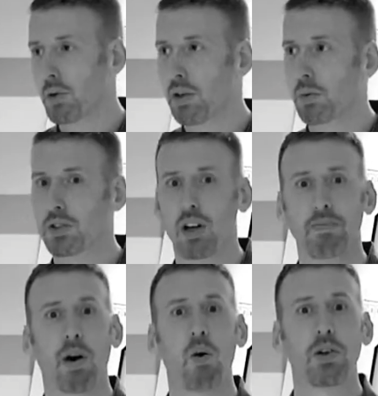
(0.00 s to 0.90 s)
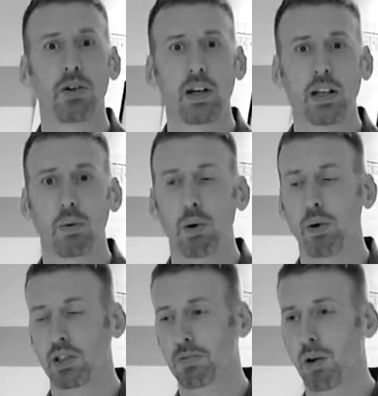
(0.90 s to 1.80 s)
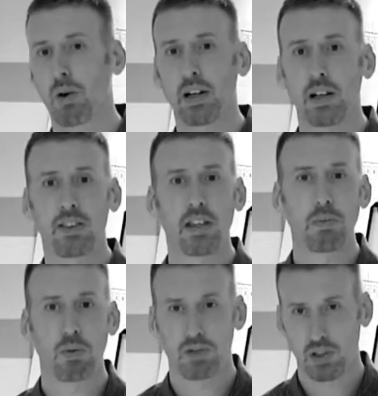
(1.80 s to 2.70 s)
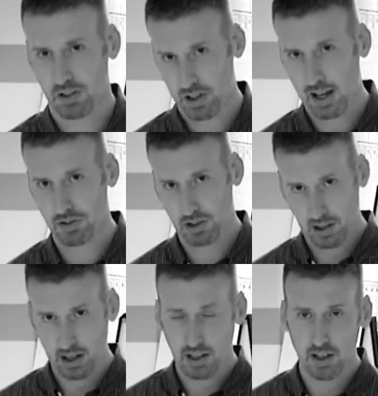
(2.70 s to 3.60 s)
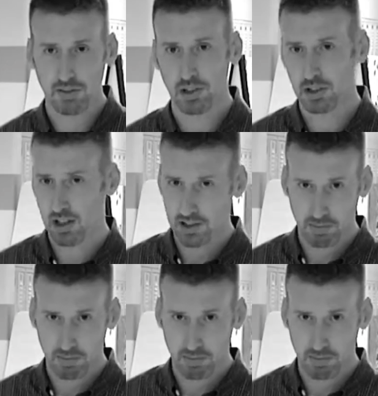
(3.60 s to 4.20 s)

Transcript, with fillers: unit was on poetry and we were exploring a theme of success and the idea of success